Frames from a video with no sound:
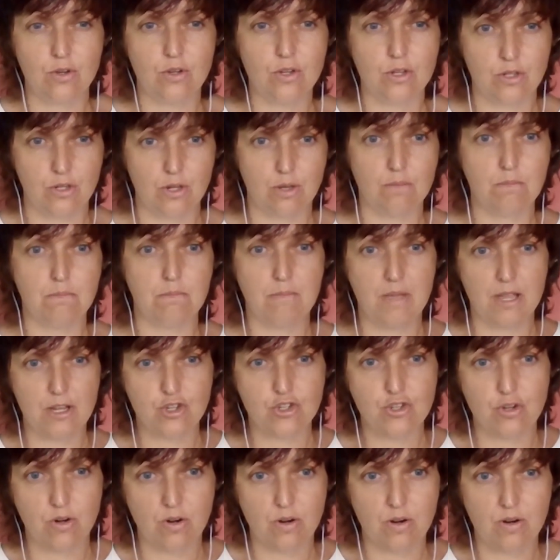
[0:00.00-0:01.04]
you don't
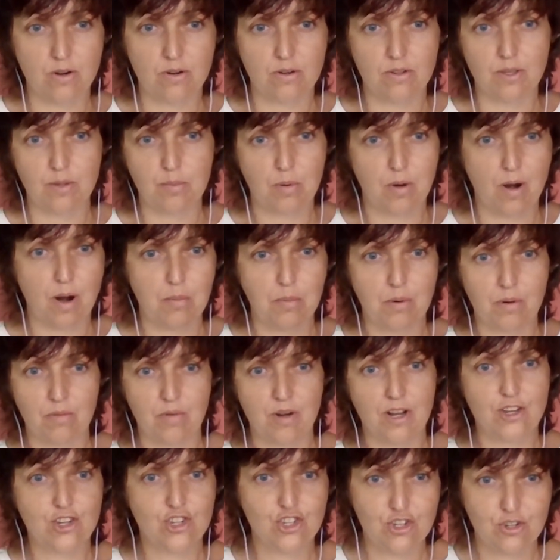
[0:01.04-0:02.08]
measure the proper
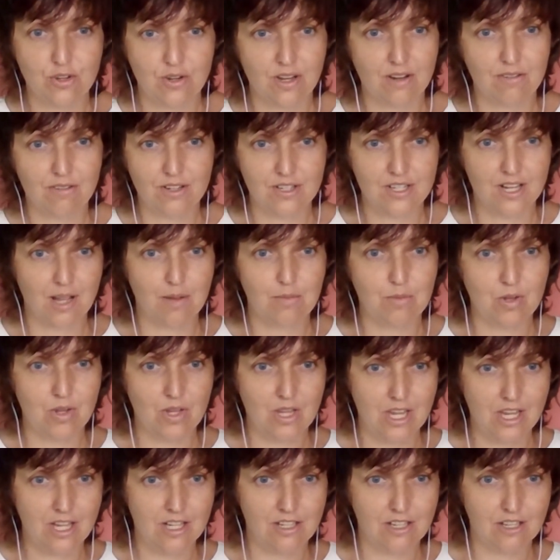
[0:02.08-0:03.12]
ratio every time you
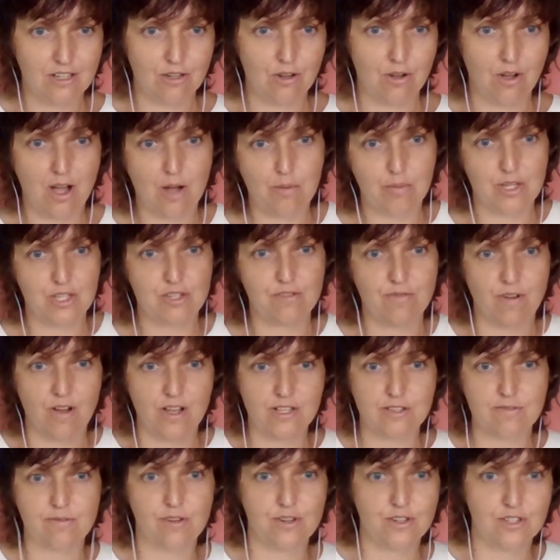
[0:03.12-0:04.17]
eat, how much
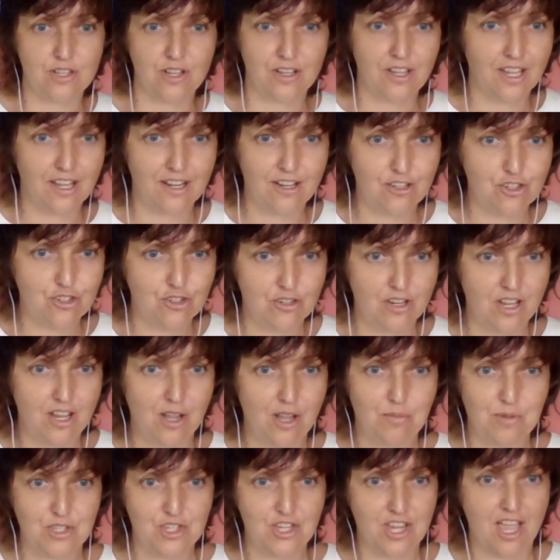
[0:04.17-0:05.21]
phosphorus are you getting today, how
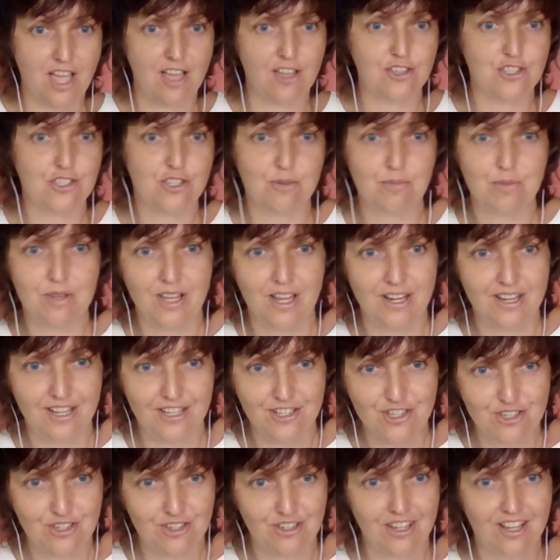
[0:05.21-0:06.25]
much calcium you got
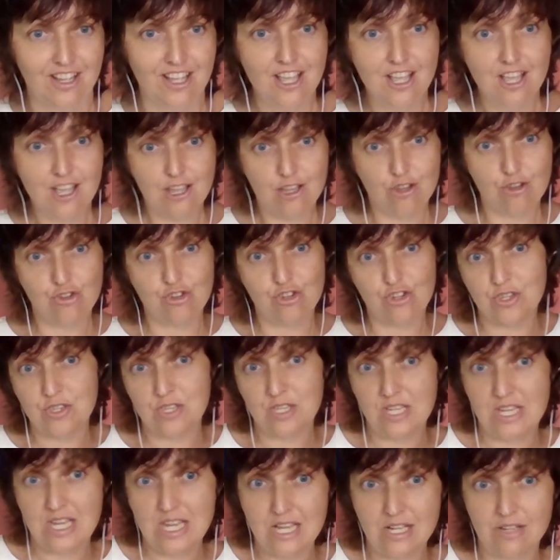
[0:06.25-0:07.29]
yesterday. You
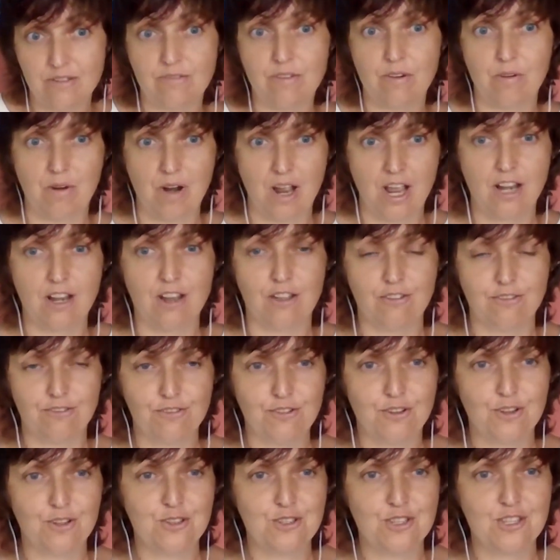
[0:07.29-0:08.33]
just eat variety of
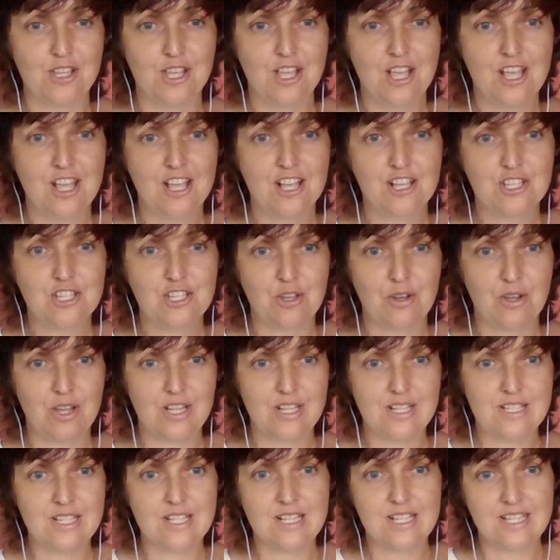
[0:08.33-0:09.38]
foods. So
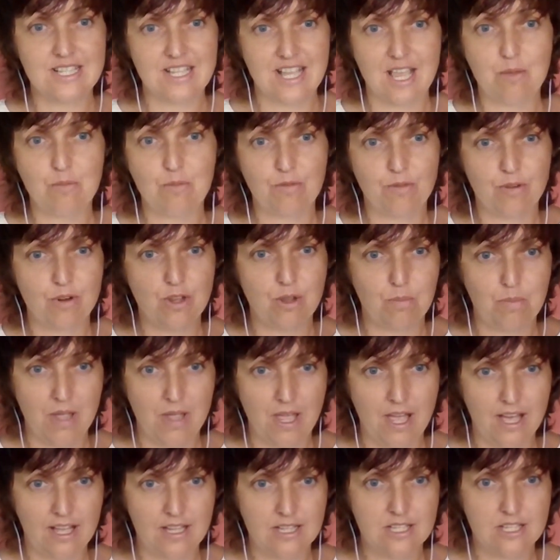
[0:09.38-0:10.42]
it's the same for your
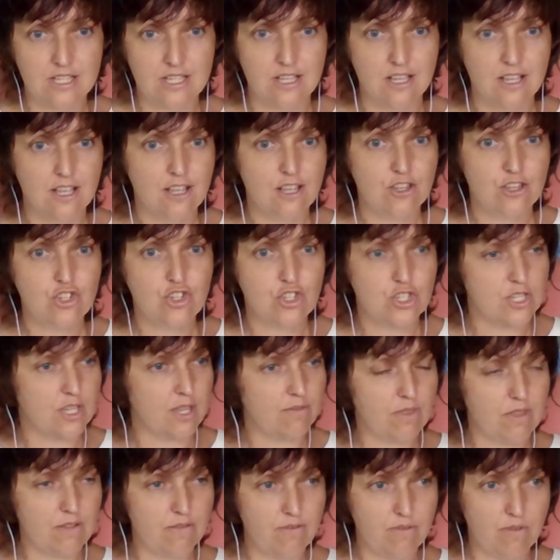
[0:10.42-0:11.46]
pets. Just
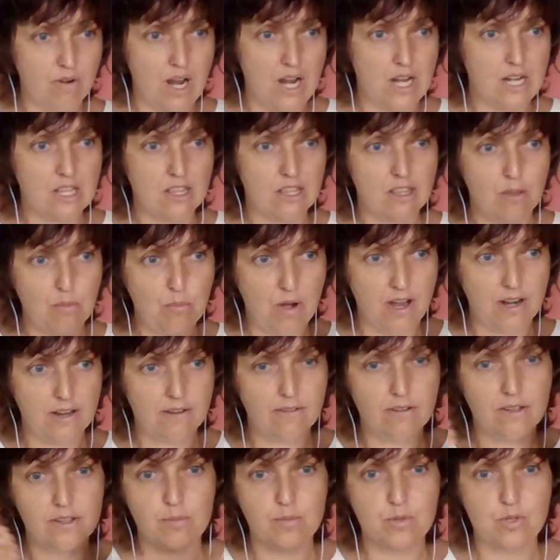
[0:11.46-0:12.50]
give them variety. Their body
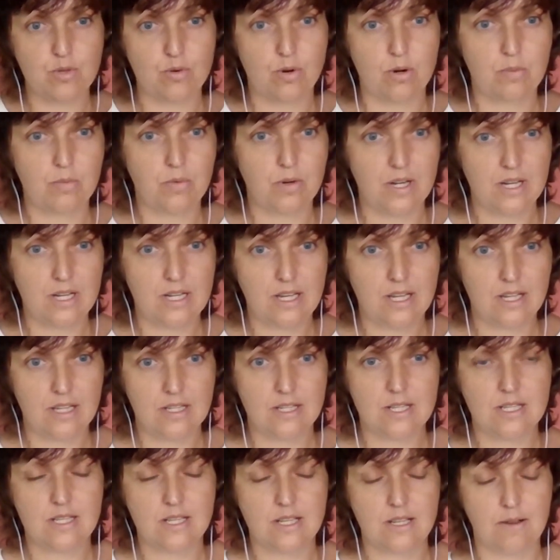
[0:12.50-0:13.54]
will absorb what it
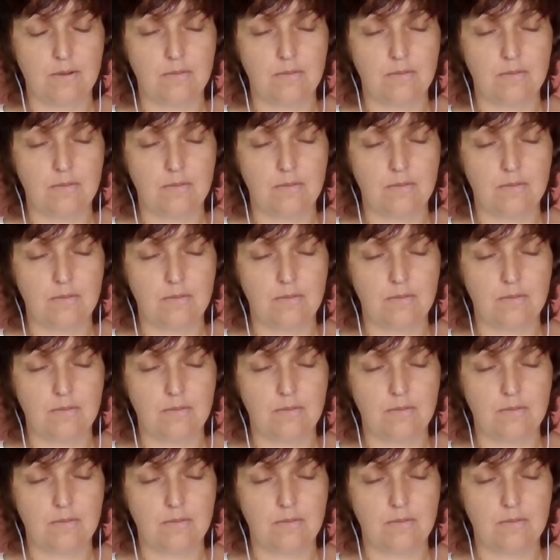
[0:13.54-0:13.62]
needs.